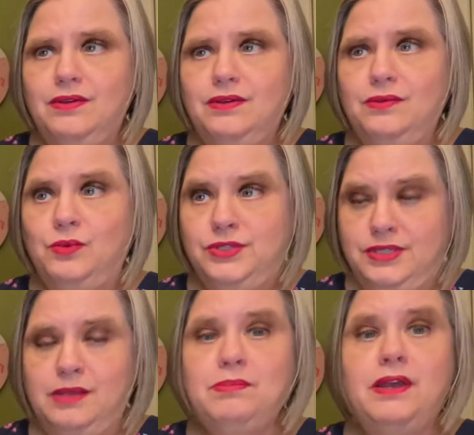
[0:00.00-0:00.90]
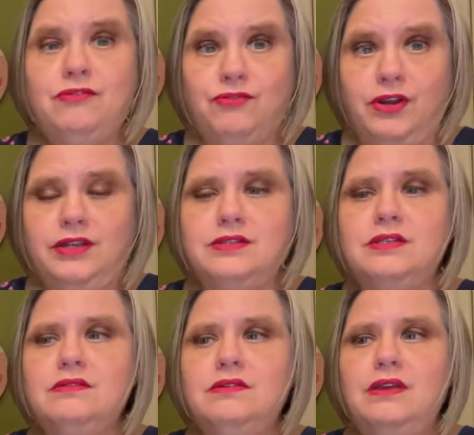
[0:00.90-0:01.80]
was sent by a friend
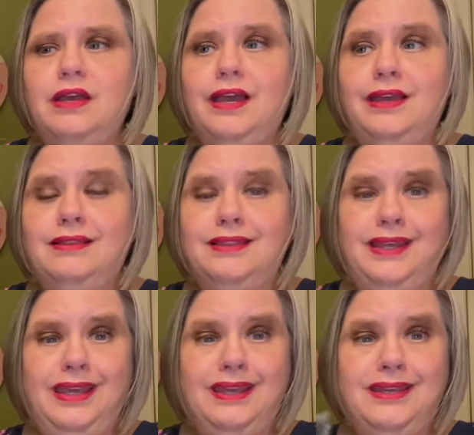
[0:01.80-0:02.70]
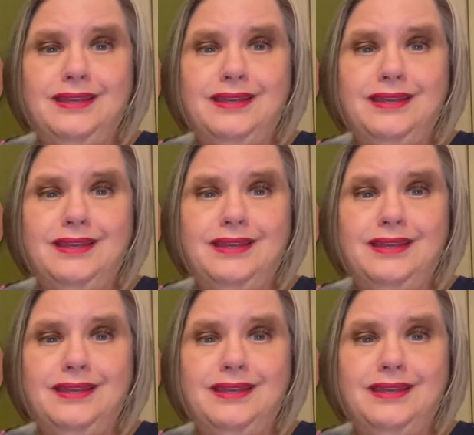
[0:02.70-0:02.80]
a link,